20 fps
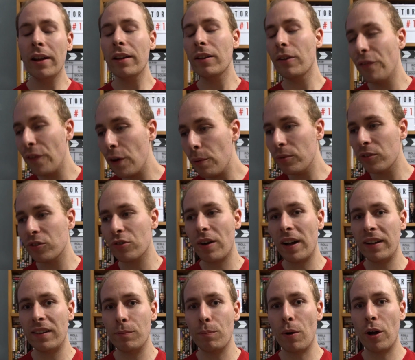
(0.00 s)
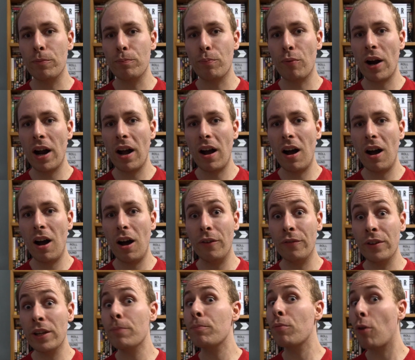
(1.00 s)
The film is directed by Brett
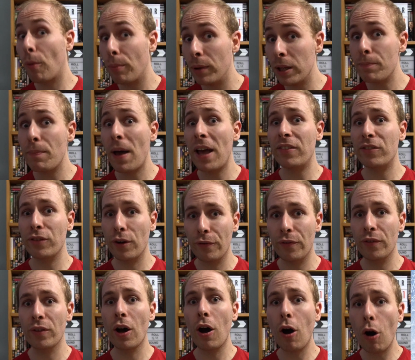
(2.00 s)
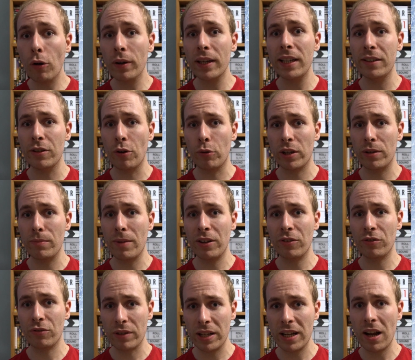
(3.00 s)
Harvey, probably best known for the hockey
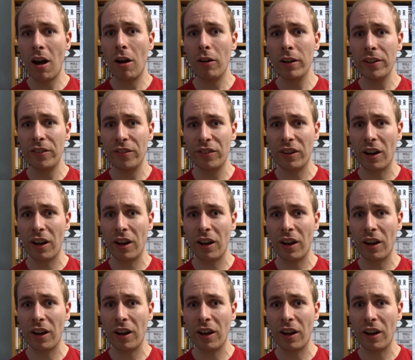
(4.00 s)
documentary Ice